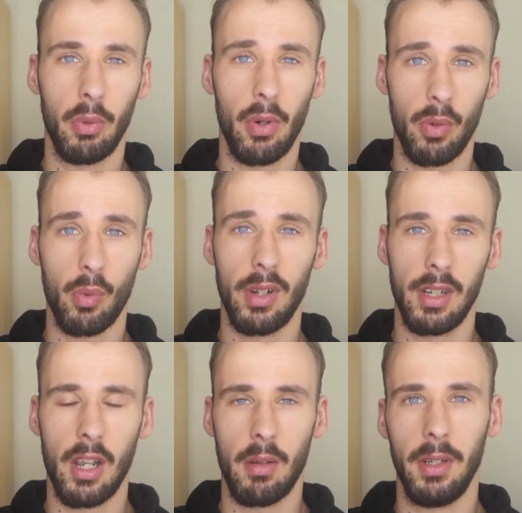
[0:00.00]
what we're
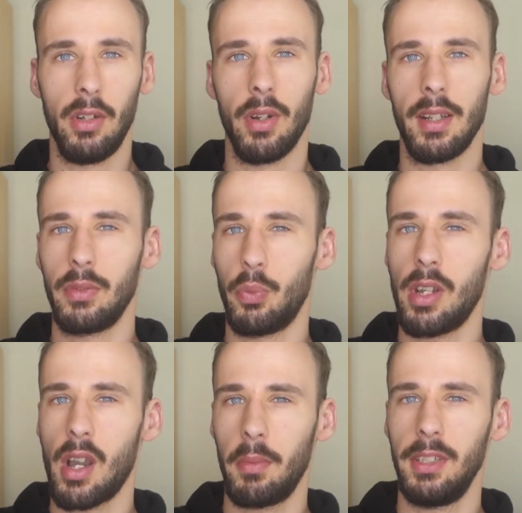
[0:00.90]
going to be doing is we're
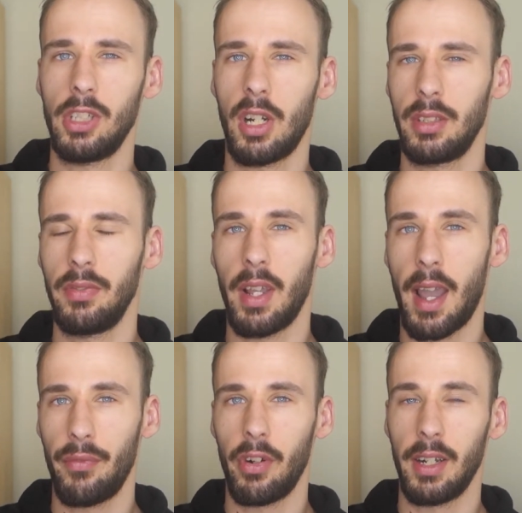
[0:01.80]
going to be charging the
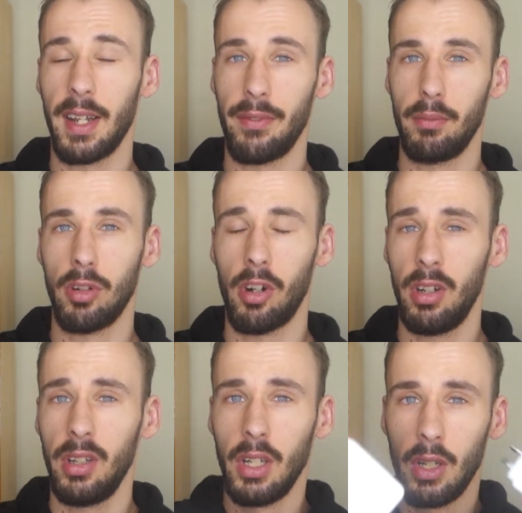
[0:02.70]
iPhone 11 Pro